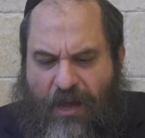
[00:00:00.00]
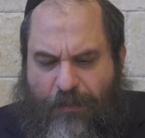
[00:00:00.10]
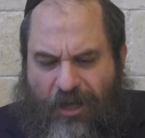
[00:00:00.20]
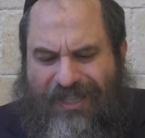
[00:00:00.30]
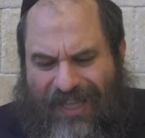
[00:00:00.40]

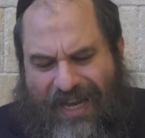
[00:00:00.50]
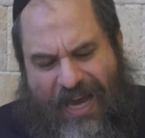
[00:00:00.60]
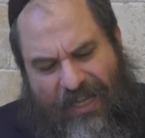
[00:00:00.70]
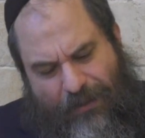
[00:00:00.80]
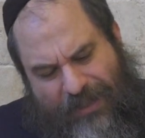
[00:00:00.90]

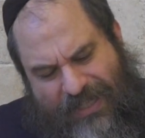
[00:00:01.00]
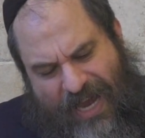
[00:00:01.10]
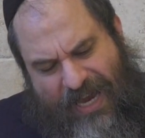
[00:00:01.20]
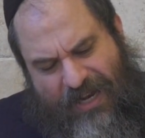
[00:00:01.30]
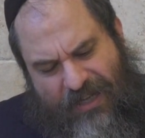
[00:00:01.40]
Basiligani Lamed
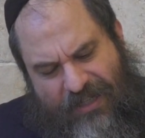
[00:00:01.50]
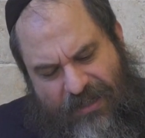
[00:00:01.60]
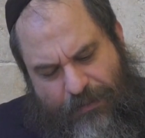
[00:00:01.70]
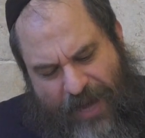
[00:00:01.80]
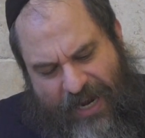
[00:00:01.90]
Zayin,
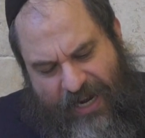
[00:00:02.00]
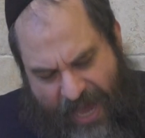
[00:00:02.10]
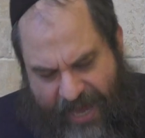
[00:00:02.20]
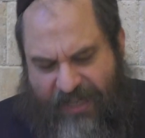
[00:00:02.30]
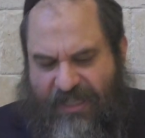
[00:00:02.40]
Perek
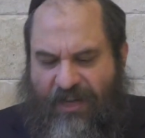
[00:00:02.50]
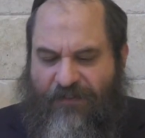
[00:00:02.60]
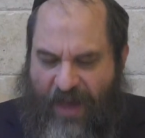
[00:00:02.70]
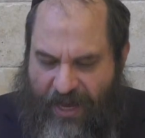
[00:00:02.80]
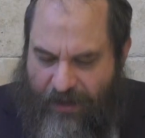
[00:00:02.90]
Hey,
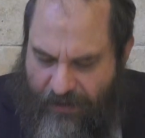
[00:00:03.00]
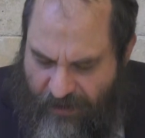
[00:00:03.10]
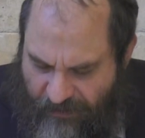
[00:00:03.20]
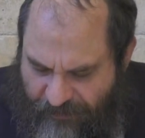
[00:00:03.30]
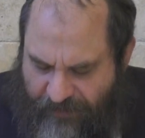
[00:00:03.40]
Seif Hey,
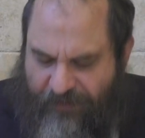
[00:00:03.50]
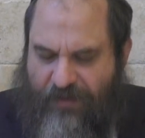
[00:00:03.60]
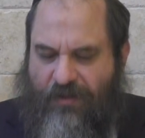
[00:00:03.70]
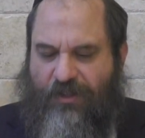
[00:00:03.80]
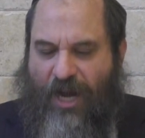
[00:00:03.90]
the
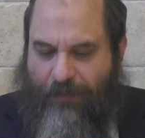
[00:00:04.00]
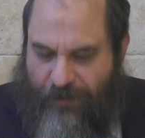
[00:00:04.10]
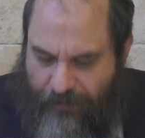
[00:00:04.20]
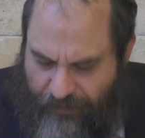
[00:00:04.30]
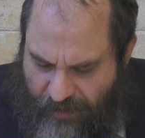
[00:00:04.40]
5th
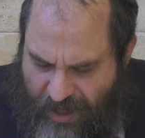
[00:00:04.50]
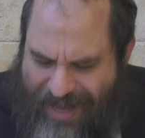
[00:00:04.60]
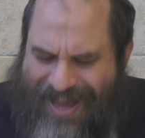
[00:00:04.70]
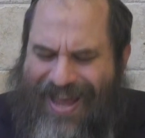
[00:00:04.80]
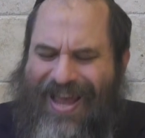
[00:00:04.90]
chapter.
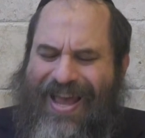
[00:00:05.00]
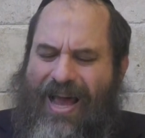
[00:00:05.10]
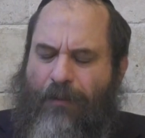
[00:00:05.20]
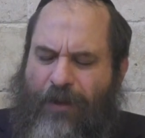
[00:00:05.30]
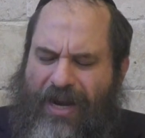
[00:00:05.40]

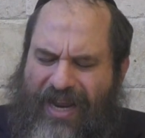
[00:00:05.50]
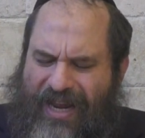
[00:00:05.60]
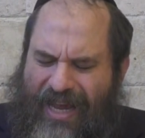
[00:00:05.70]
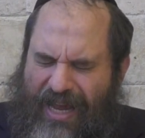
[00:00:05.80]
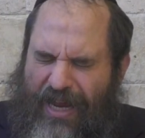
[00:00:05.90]
I'm
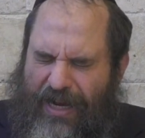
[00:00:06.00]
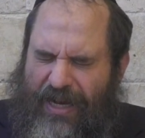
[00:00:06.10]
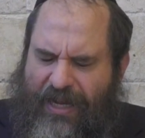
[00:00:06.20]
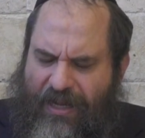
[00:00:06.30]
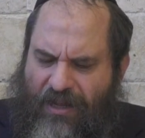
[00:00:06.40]
reading
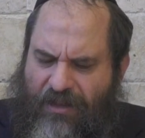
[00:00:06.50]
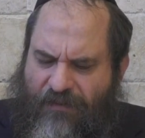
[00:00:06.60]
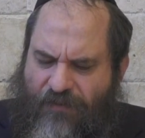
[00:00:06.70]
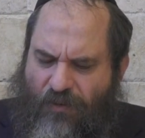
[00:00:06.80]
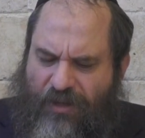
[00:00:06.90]
in the
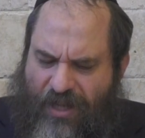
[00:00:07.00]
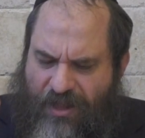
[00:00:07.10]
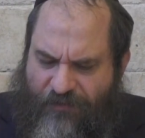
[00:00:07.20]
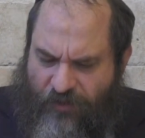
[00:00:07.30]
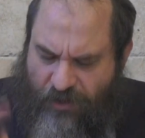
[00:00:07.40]

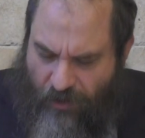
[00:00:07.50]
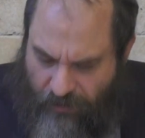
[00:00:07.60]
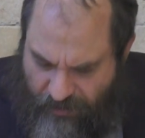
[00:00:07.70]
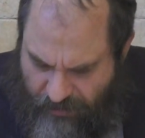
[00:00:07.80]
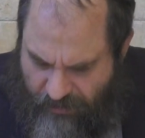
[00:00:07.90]
14th
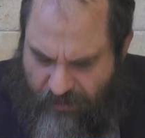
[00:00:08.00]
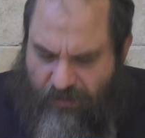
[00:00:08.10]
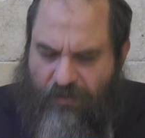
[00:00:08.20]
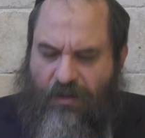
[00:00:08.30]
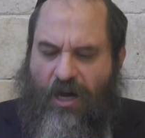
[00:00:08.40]
footnote.
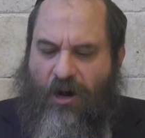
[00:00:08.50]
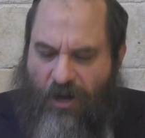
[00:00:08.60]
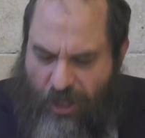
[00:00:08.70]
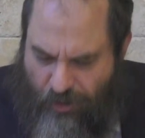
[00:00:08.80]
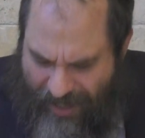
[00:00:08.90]

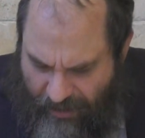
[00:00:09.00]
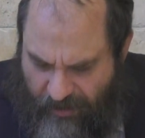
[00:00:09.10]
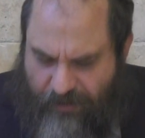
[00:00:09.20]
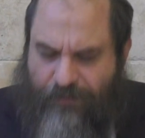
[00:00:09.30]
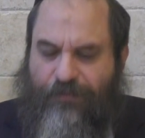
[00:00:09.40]
Ha'or Yudalad.